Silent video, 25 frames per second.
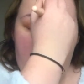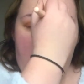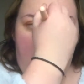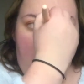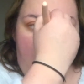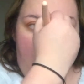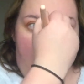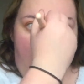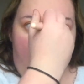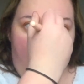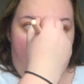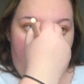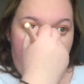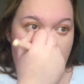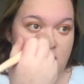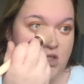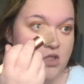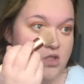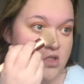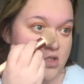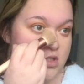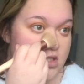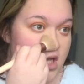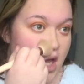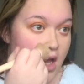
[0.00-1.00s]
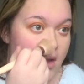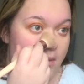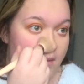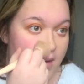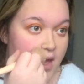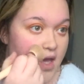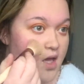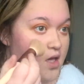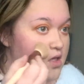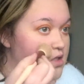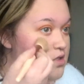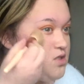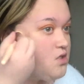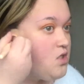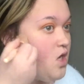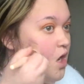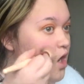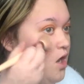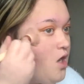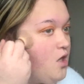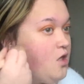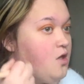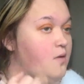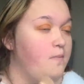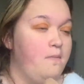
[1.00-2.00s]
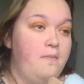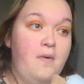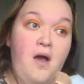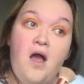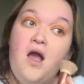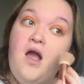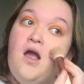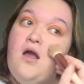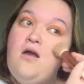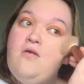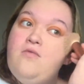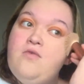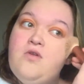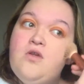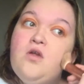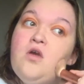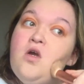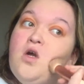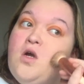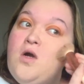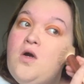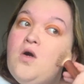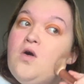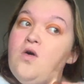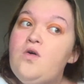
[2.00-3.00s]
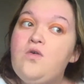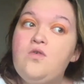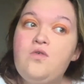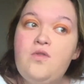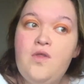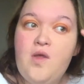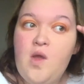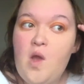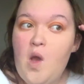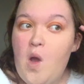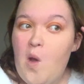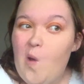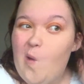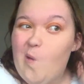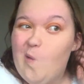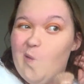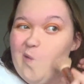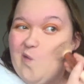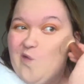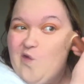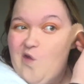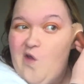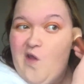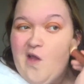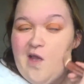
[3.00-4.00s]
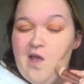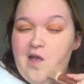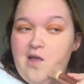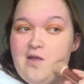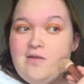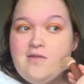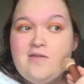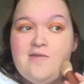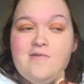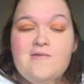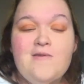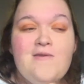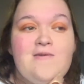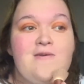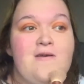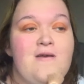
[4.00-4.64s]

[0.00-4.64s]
like watching Zoe and Tanya Burr and all the OGs